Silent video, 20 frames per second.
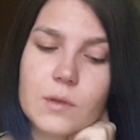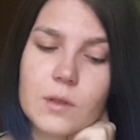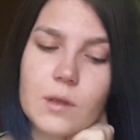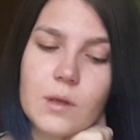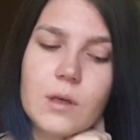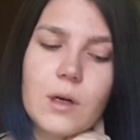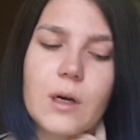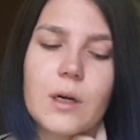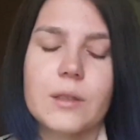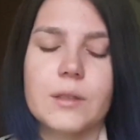
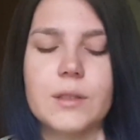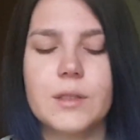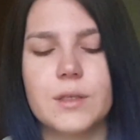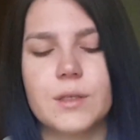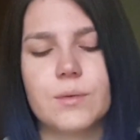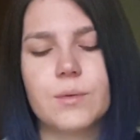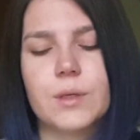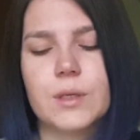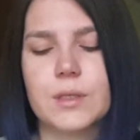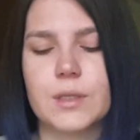God, this
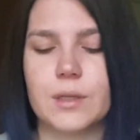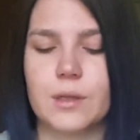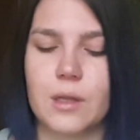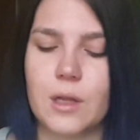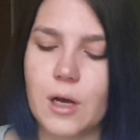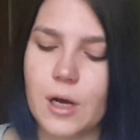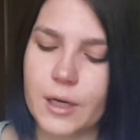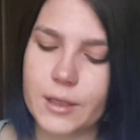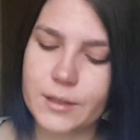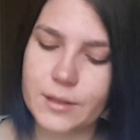one is a
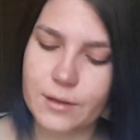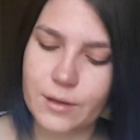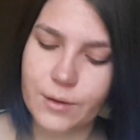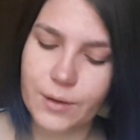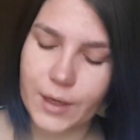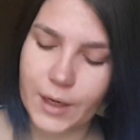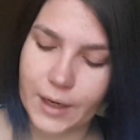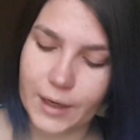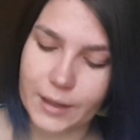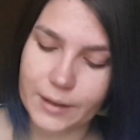lot.
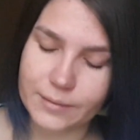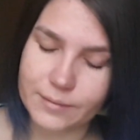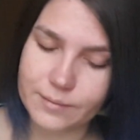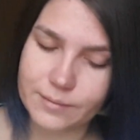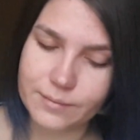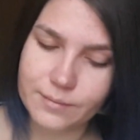Okay.